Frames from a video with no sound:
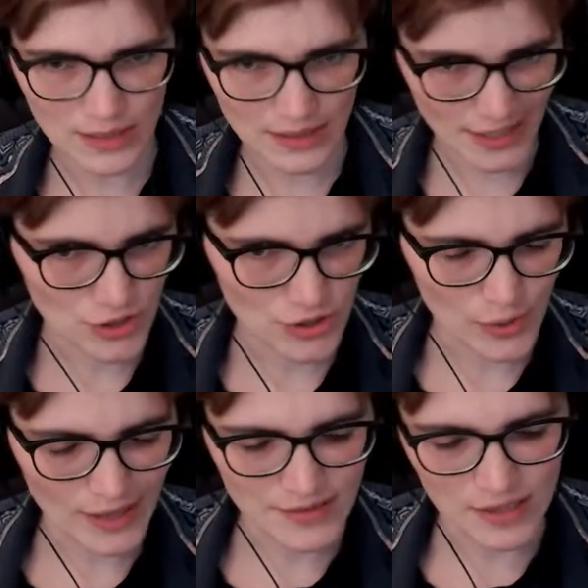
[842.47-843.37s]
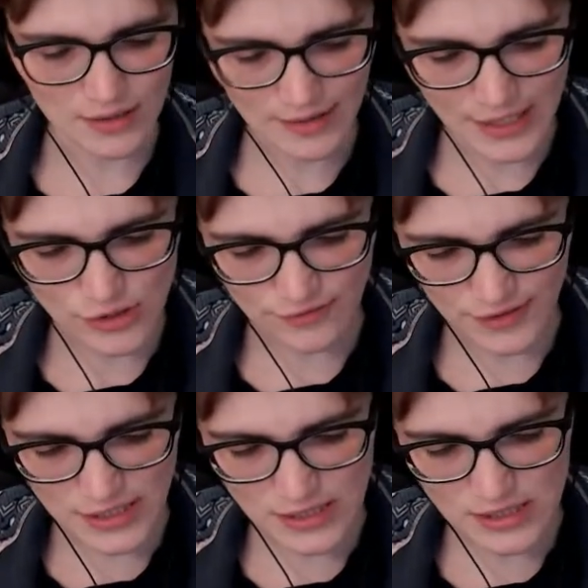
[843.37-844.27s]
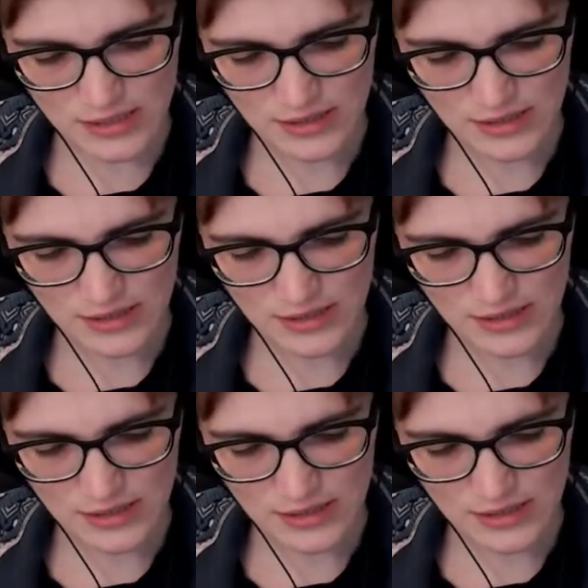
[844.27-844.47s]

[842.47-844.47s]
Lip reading: in case you have to catch a flight.